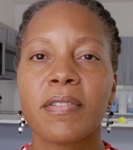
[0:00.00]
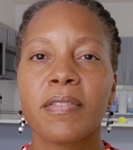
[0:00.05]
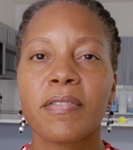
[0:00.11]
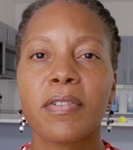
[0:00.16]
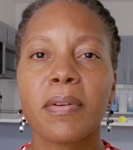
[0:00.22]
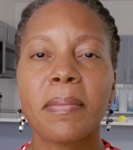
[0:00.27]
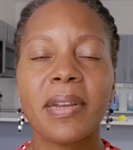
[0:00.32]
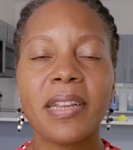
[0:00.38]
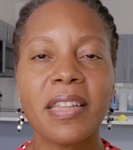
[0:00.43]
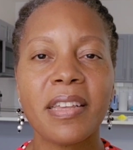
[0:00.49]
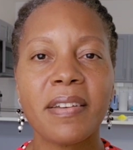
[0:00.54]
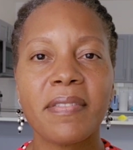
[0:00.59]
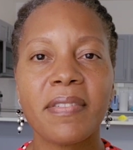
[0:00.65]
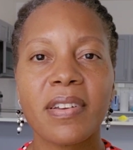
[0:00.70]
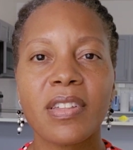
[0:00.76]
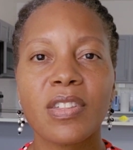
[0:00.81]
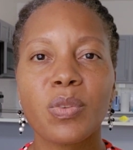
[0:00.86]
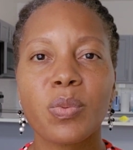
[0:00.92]
For many
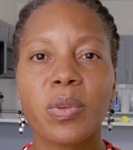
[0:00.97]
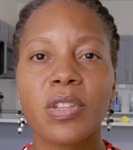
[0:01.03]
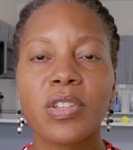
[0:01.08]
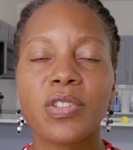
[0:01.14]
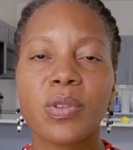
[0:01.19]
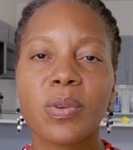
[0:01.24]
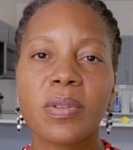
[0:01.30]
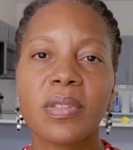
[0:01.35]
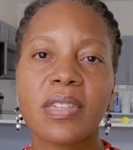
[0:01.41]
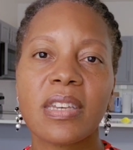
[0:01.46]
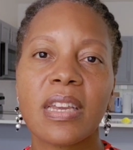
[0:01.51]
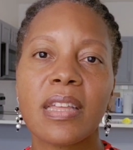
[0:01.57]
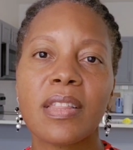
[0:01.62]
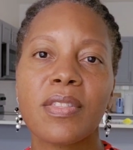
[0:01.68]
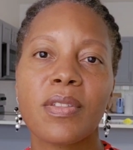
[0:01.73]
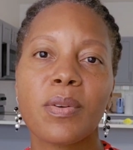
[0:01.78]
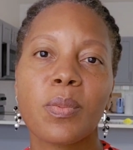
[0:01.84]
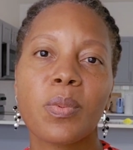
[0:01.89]
of us, we
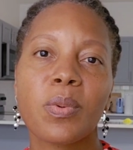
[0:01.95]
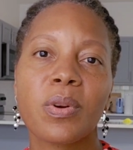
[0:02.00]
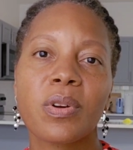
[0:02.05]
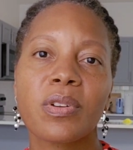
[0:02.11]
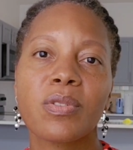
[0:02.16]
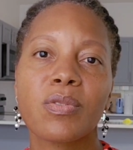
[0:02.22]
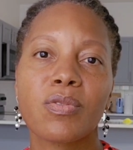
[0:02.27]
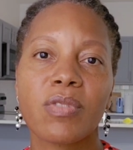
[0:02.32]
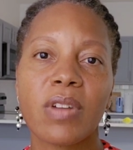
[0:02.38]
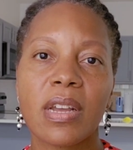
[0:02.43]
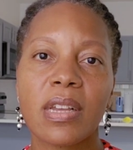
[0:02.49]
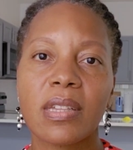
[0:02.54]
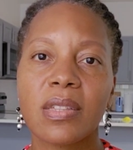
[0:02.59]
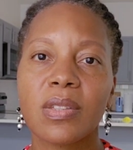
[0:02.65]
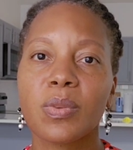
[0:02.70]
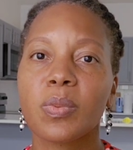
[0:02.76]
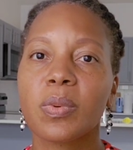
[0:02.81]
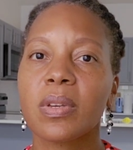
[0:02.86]
associate the word
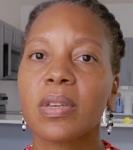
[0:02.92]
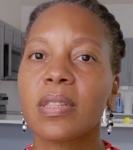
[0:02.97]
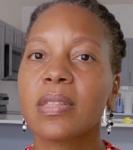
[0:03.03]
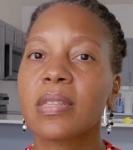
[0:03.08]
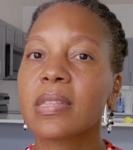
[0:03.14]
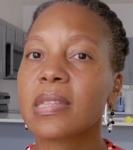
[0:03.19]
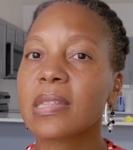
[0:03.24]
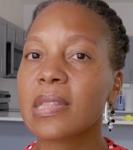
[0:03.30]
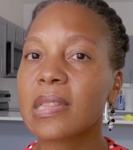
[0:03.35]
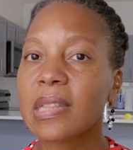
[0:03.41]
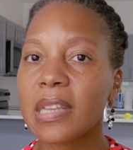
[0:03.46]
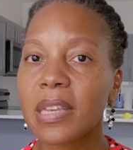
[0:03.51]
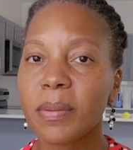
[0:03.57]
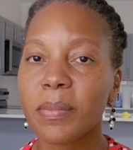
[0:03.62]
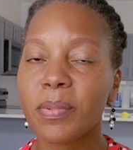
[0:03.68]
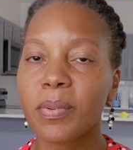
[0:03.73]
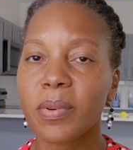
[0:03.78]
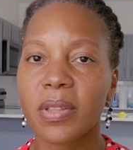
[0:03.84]
rest with
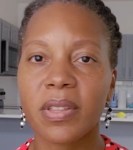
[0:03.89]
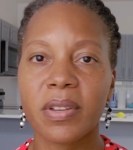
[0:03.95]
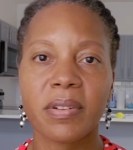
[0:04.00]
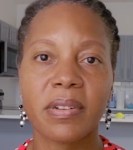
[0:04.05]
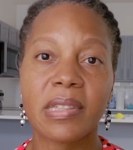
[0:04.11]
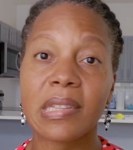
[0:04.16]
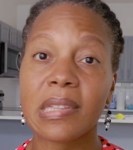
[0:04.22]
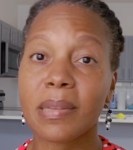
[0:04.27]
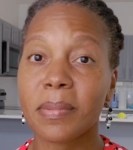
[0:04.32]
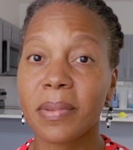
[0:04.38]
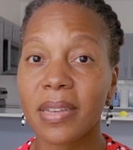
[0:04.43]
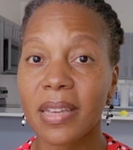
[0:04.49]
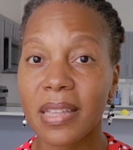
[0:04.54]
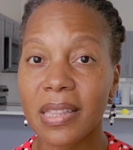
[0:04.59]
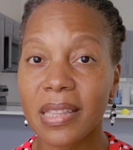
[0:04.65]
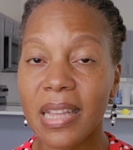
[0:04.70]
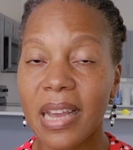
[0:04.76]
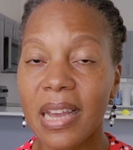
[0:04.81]
sleep, whether it's sleeping
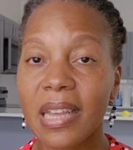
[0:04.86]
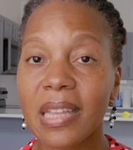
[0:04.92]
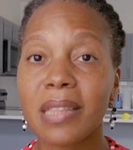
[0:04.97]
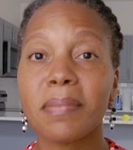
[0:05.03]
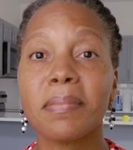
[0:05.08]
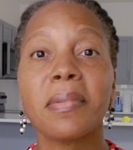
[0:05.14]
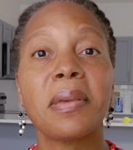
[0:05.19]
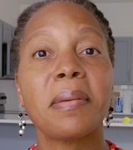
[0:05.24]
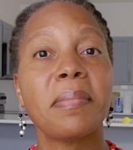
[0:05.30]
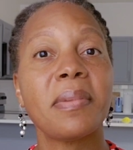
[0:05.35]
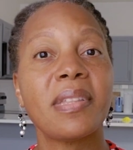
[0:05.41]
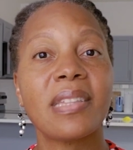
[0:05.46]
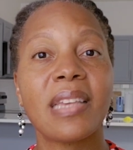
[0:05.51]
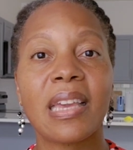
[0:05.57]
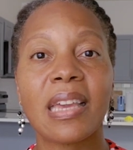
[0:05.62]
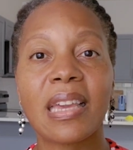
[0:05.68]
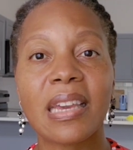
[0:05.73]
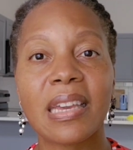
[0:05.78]
at night, maybe
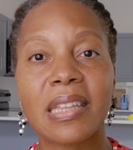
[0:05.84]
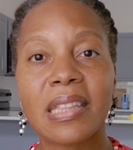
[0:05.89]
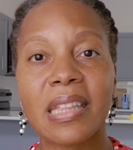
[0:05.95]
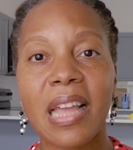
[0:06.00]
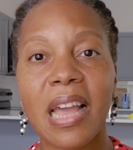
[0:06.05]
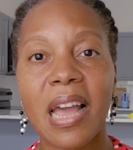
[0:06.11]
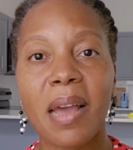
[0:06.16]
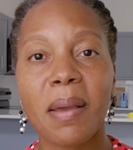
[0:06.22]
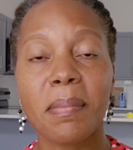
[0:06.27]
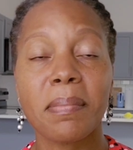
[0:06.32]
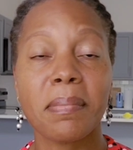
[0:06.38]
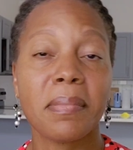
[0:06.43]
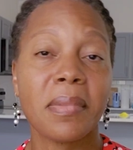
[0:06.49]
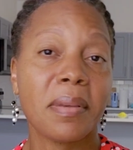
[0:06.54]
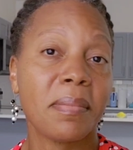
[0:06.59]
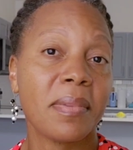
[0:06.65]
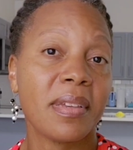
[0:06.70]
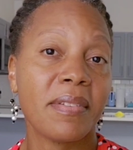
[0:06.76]
taking a nap,
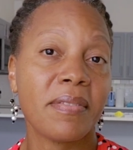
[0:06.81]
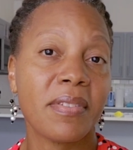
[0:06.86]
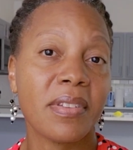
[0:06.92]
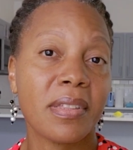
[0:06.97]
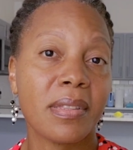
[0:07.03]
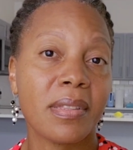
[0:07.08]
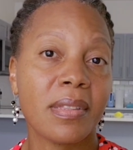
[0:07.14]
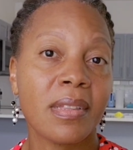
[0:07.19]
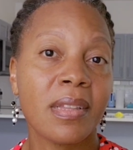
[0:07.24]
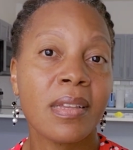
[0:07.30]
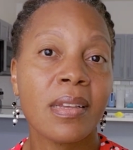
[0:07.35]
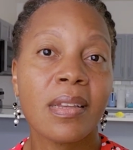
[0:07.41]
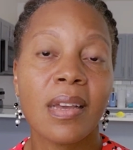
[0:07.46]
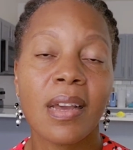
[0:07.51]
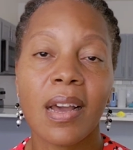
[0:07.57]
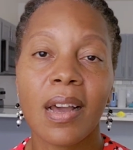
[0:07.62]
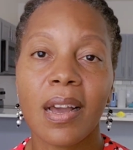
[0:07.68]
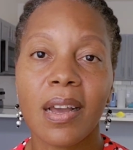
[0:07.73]
maybe even
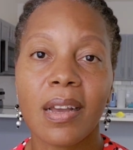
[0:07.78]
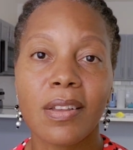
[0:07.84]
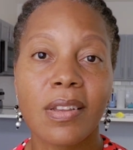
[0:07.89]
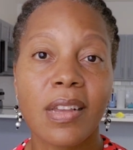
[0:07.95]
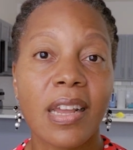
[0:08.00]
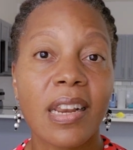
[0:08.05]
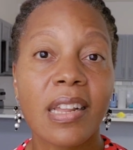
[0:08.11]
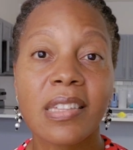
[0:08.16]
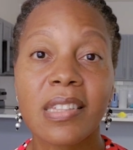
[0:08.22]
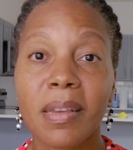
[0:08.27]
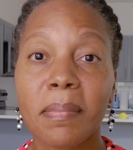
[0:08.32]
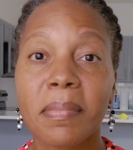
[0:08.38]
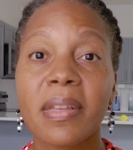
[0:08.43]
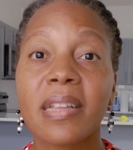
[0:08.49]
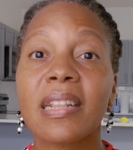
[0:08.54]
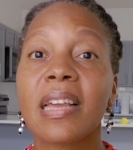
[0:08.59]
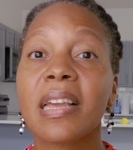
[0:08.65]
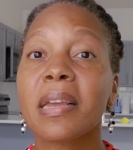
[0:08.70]
getting
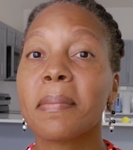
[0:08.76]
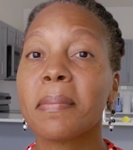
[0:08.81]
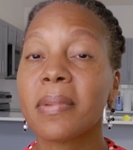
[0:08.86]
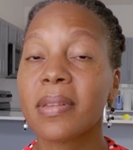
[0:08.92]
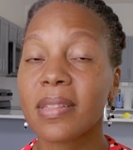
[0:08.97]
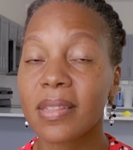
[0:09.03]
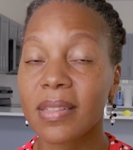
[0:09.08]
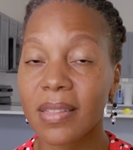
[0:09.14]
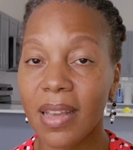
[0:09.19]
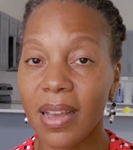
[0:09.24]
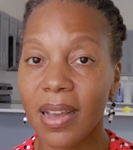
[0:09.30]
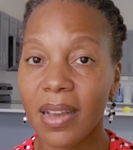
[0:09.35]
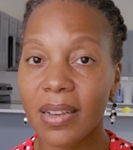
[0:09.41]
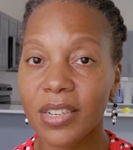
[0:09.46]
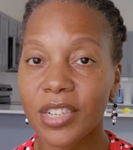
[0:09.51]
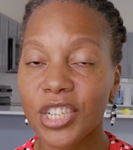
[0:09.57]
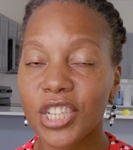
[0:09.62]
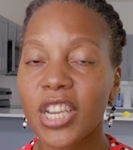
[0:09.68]
something like a
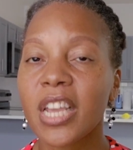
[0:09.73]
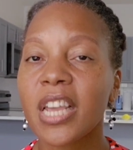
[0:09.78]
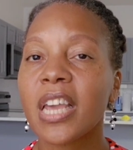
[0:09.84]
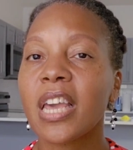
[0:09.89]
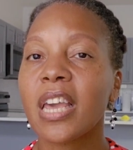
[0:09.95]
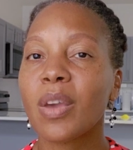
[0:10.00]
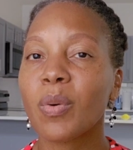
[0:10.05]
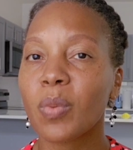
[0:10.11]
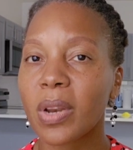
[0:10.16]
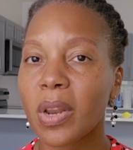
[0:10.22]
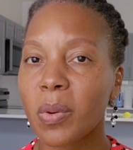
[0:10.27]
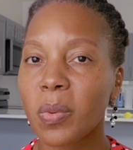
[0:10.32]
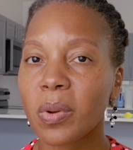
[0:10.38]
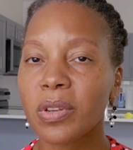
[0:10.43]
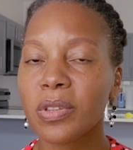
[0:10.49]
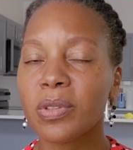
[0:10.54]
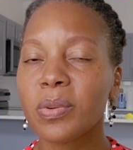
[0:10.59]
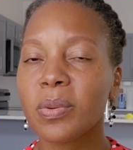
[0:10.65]
massage. And what I
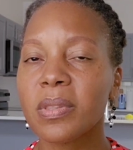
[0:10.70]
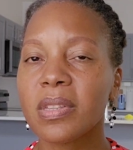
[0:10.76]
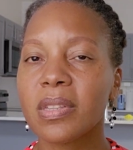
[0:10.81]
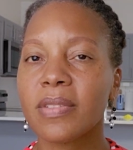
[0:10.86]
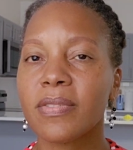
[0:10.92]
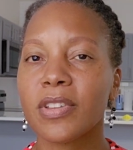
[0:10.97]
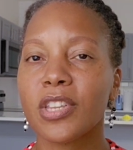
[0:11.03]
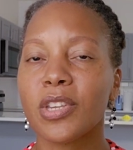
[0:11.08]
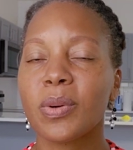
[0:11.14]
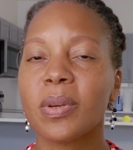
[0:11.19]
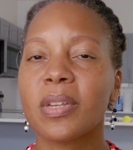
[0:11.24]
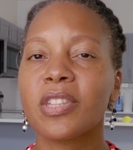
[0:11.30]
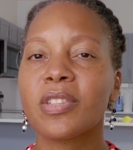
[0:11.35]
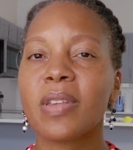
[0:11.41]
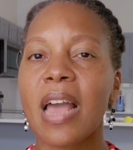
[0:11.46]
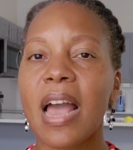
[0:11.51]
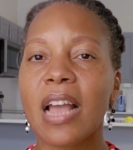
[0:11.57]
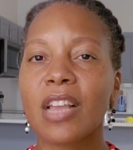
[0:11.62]
want to do in this video
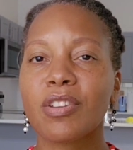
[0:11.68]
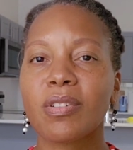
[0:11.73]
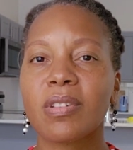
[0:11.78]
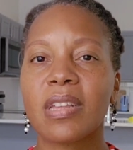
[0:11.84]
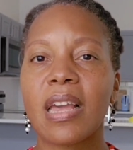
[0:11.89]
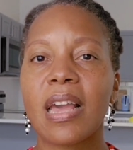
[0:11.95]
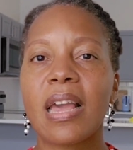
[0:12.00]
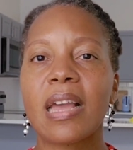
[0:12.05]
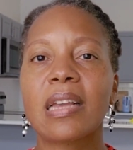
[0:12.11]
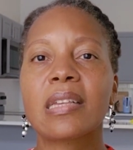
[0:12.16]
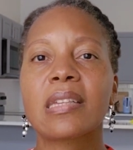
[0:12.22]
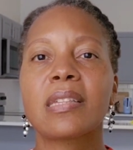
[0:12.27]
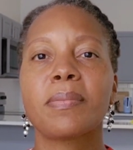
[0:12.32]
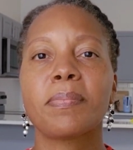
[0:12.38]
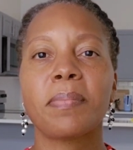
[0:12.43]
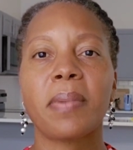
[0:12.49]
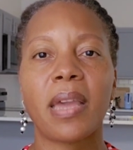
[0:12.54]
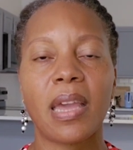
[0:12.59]
is to actually
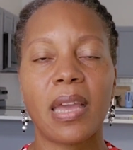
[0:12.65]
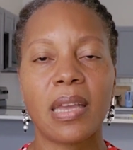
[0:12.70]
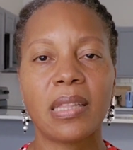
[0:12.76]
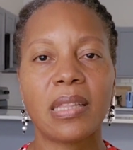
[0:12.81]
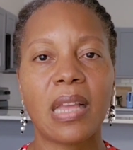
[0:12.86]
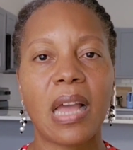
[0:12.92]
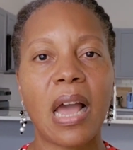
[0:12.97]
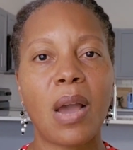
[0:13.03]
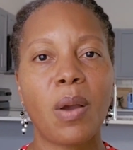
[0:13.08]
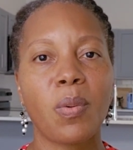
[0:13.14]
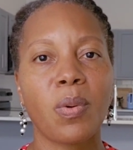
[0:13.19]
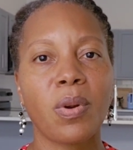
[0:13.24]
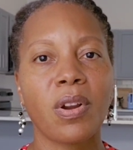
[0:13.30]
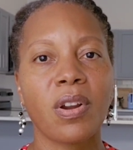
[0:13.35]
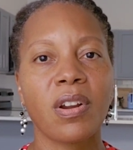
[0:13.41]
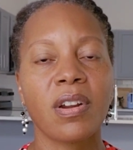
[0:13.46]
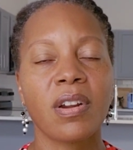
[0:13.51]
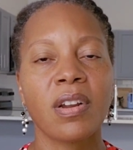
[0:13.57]
expand
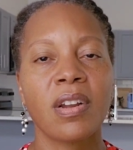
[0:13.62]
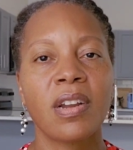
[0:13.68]
our